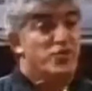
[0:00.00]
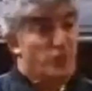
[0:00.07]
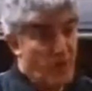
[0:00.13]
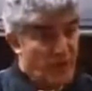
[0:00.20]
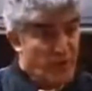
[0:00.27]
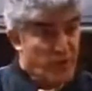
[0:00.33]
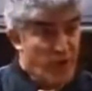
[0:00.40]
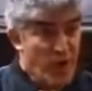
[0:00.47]
You
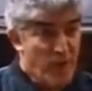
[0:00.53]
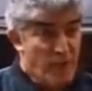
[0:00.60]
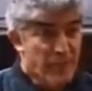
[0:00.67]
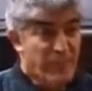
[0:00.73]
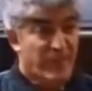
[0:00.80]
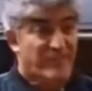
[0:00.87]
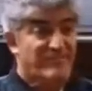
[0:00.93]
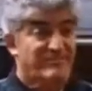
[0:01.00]
want to
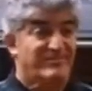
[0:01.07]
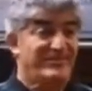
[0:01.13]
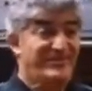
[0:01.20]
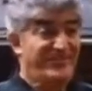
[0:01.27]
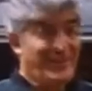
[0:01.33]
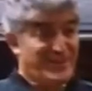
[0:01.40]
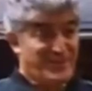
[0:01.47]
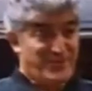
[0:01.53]
cooperate?
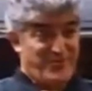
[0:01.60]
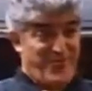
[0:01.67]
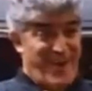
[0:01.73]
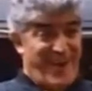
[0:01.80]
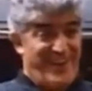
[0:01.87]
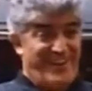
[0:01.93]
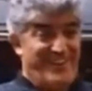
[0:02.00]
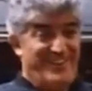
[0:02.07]
That's
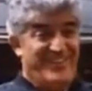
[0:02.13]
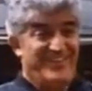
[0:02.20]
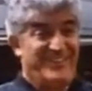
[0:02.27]
great.